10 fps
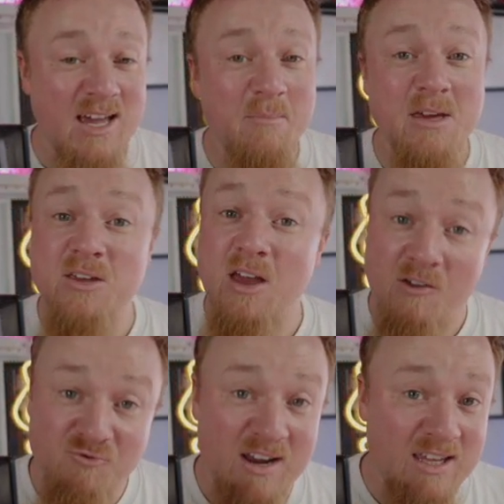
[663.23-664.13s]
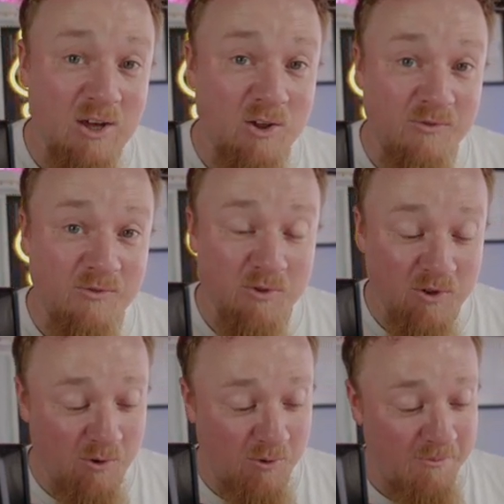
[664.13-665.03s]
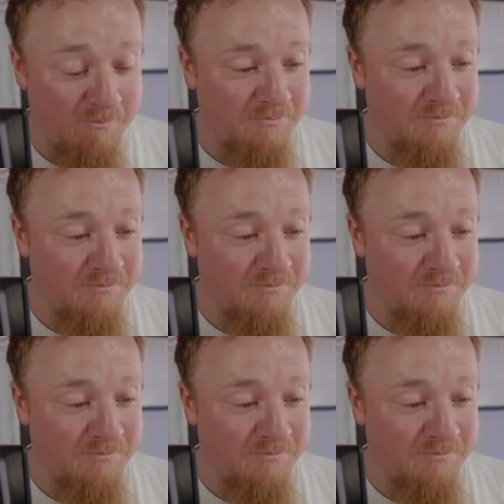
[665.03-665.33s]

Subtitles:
can be a really useful tool.